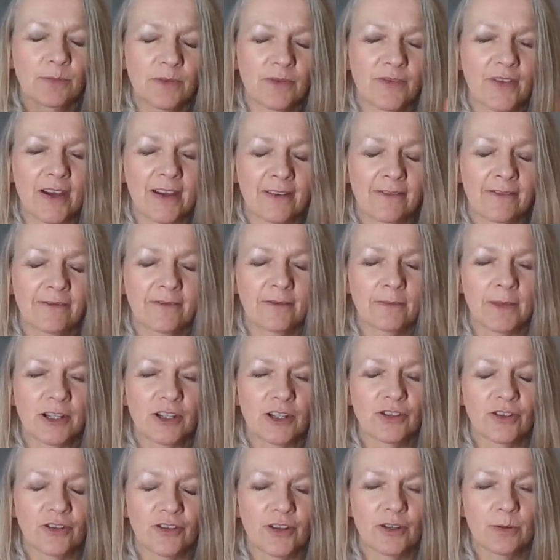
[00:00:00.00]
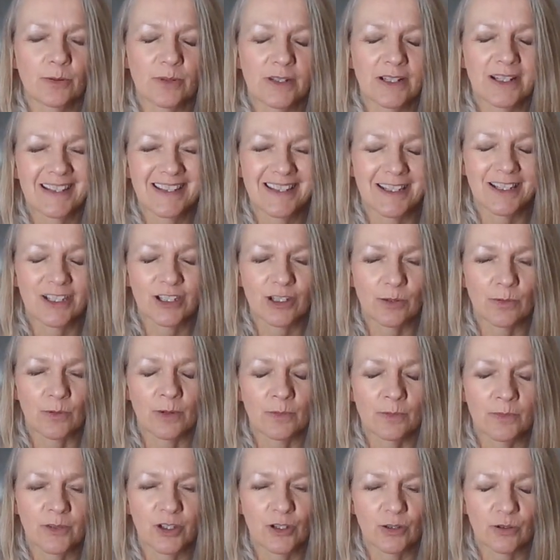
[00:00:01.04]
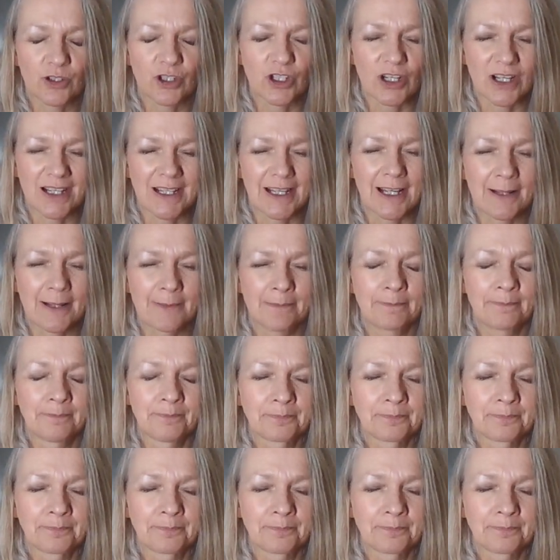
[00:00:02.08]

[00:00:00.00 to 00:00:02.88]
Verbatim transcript: with that information that will assist you on with your journey